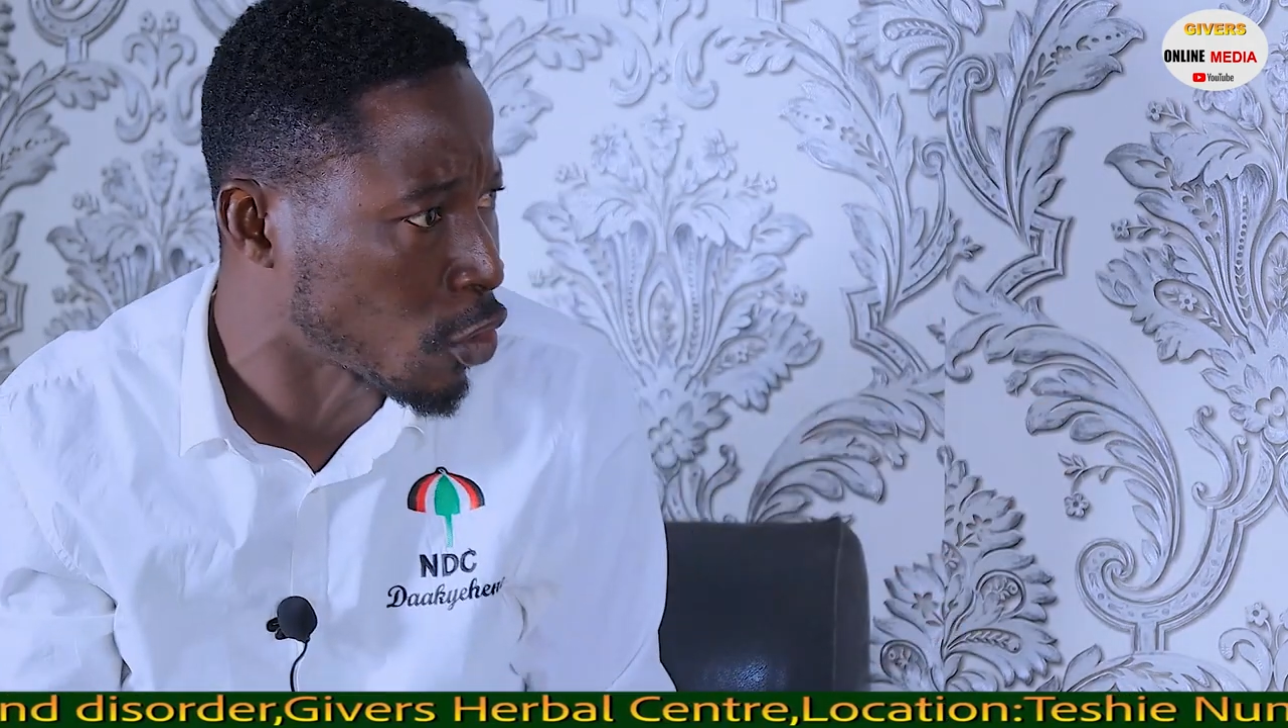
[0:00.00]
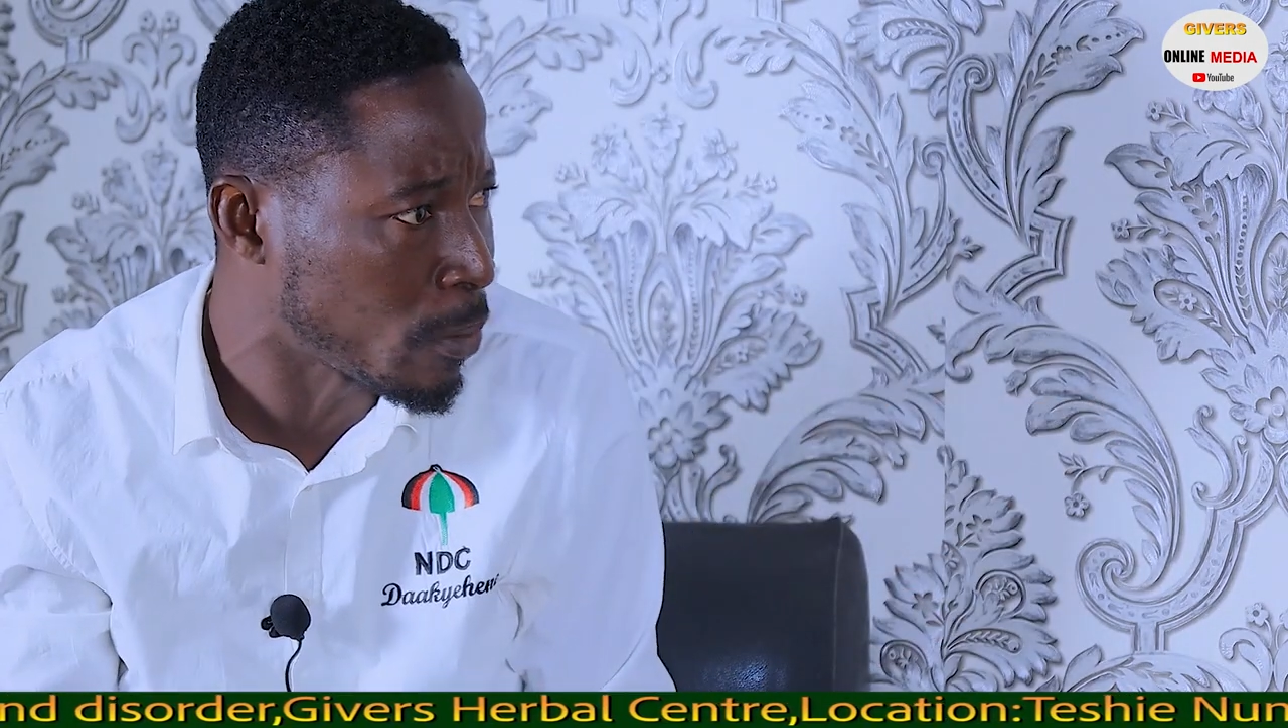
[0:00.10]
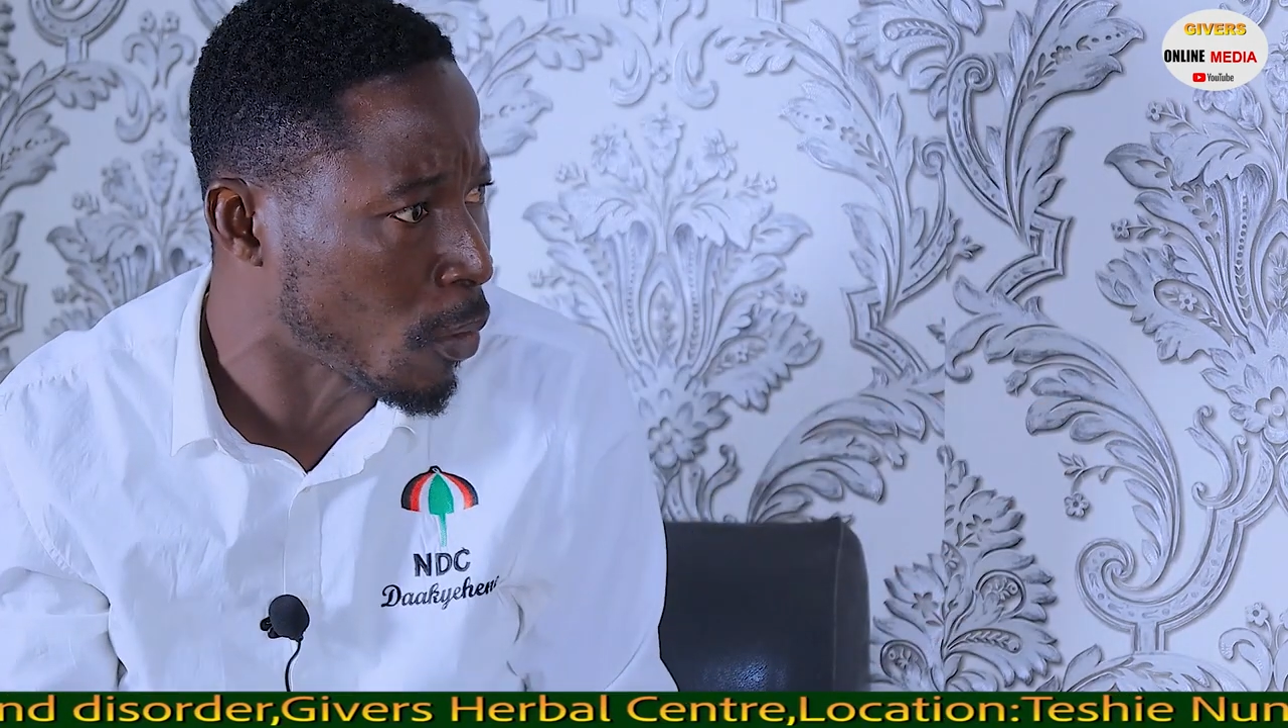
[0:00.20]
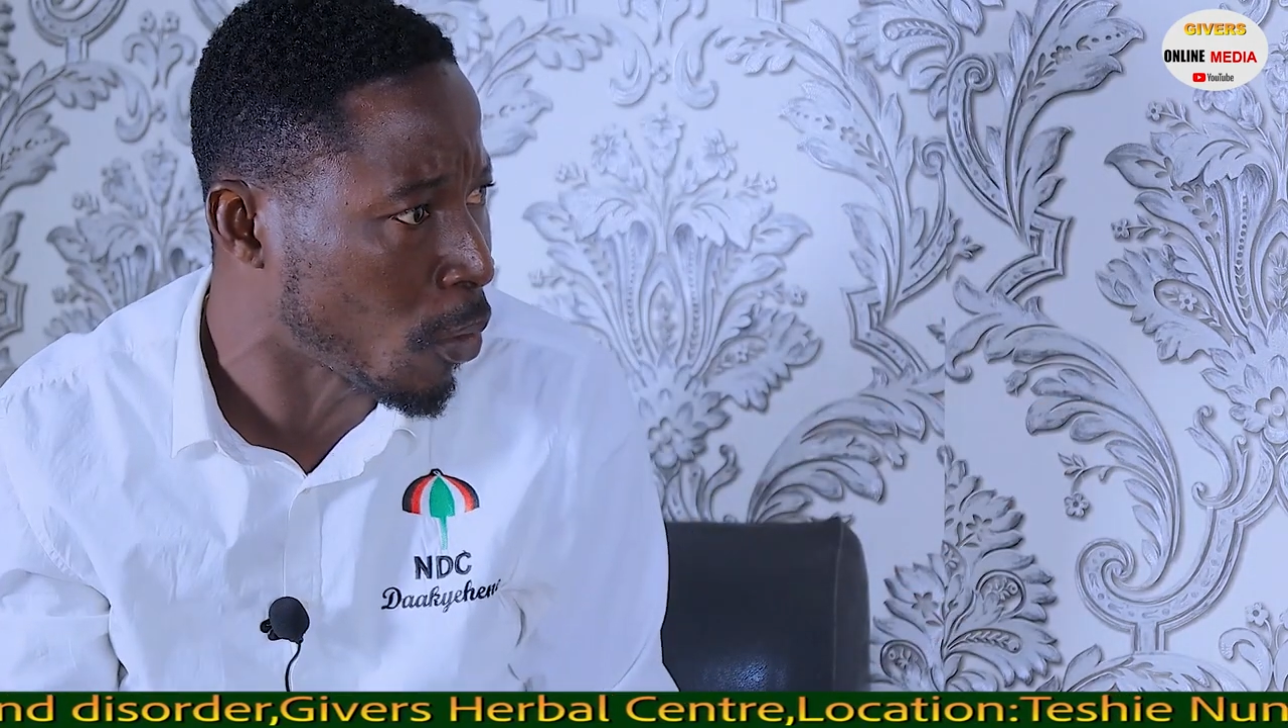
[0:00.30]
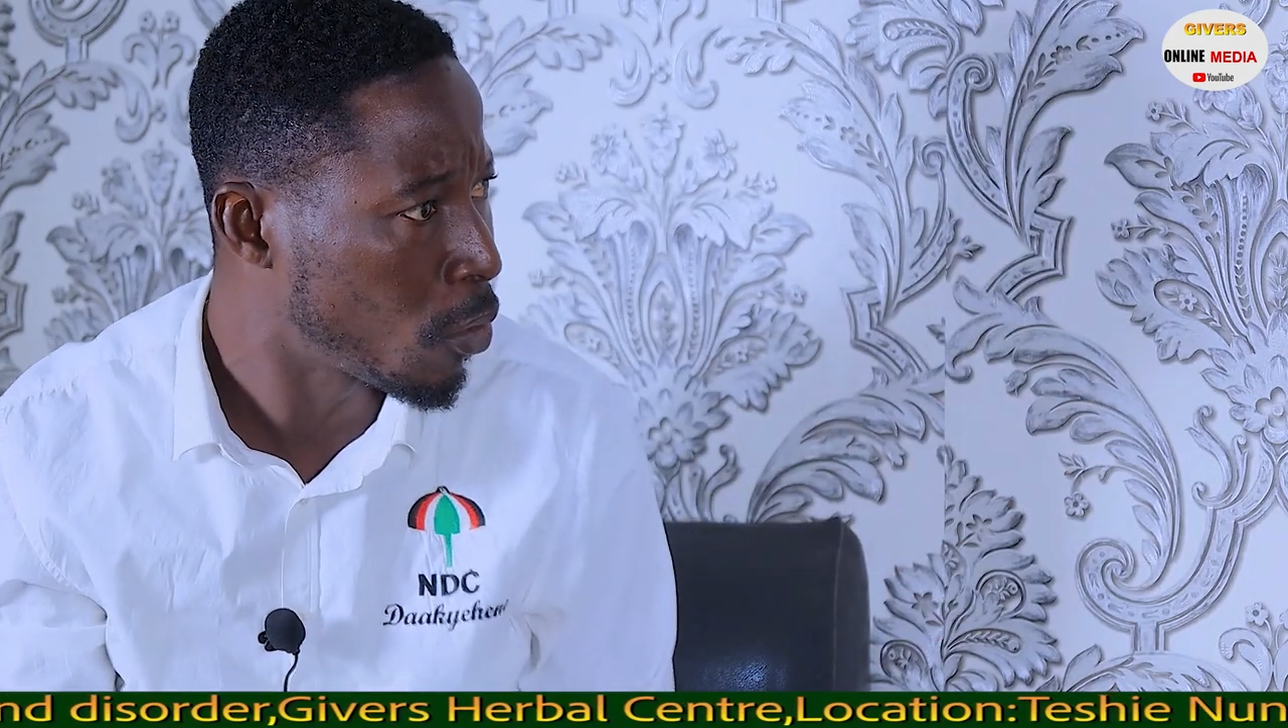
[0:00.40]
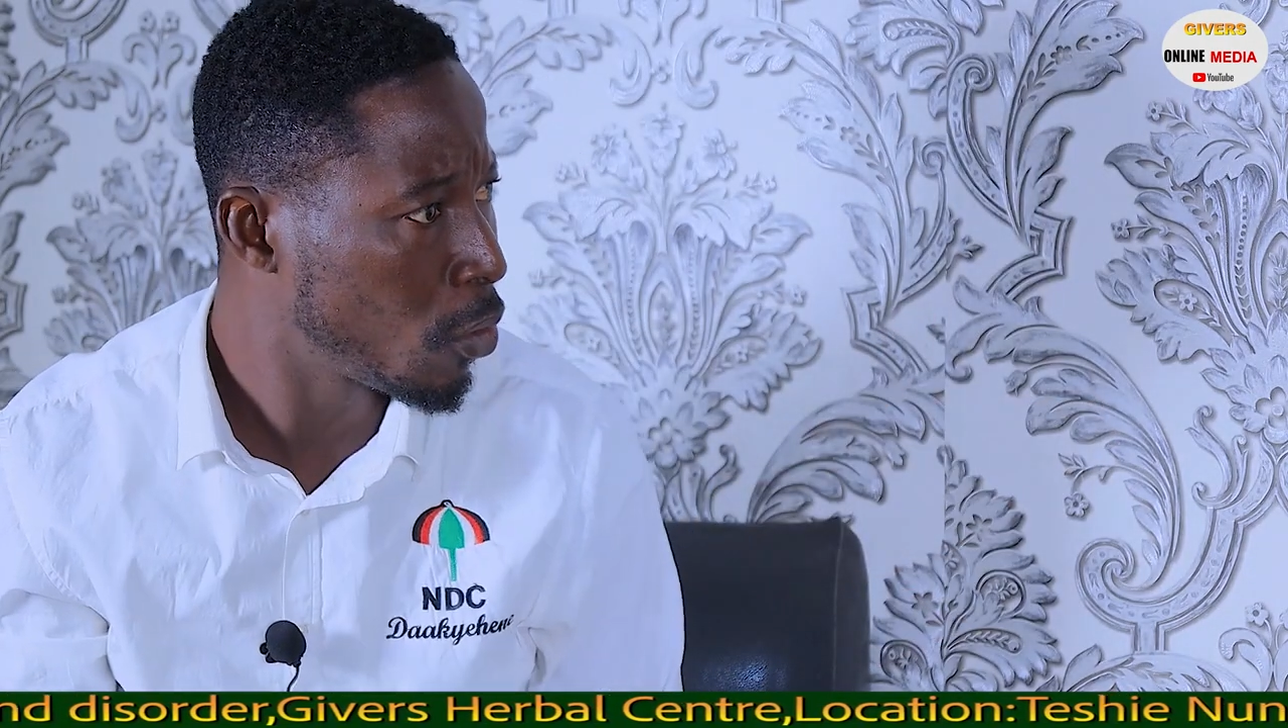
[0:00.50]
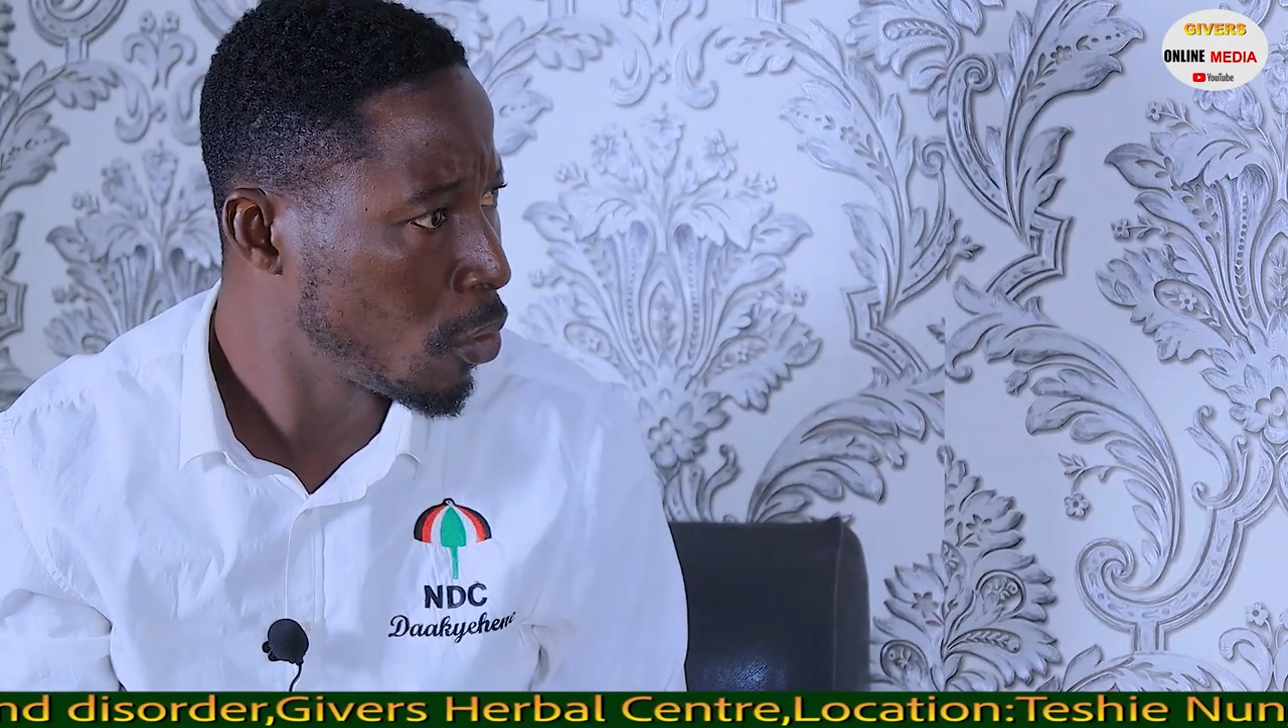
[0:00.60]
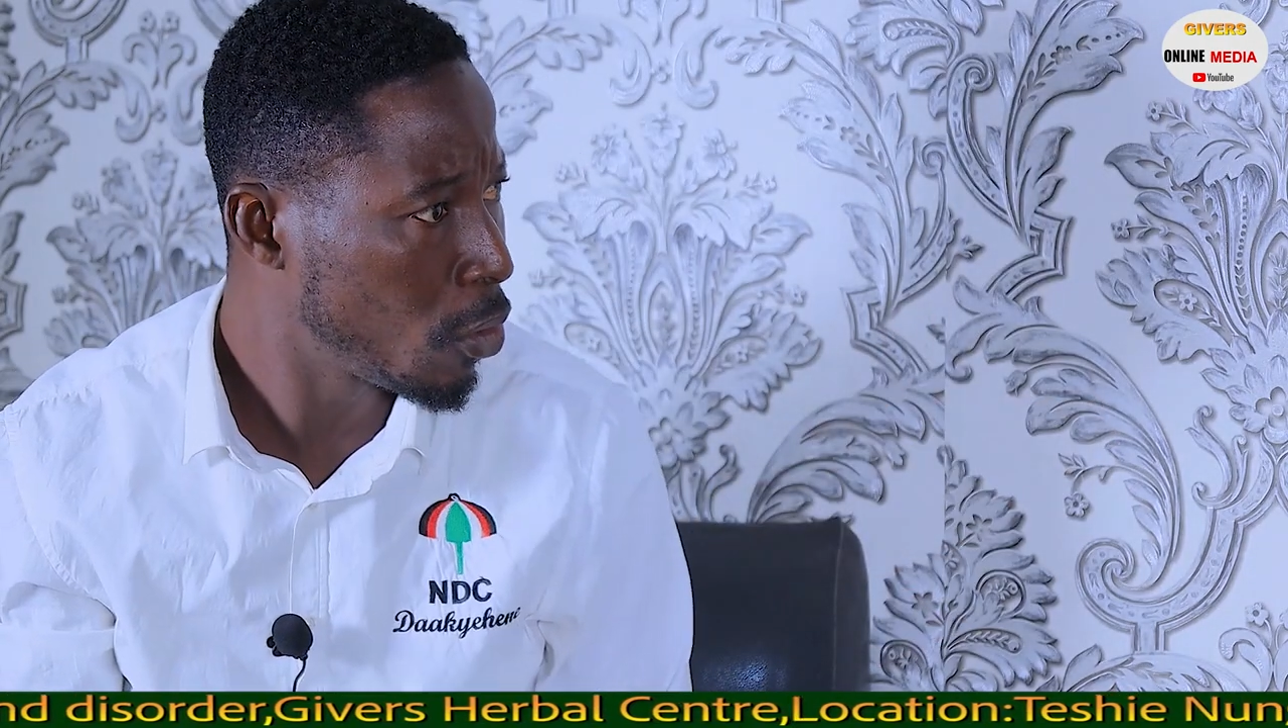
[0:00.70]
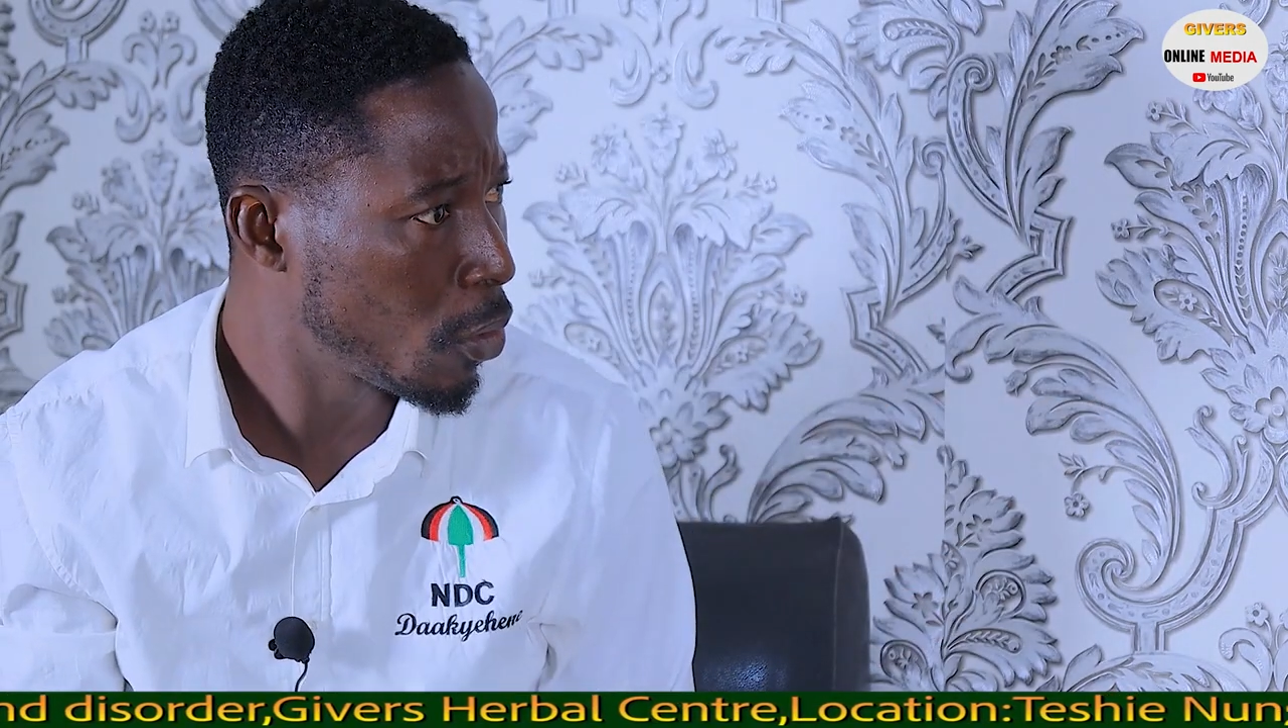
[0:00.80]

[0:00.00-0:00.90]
on the call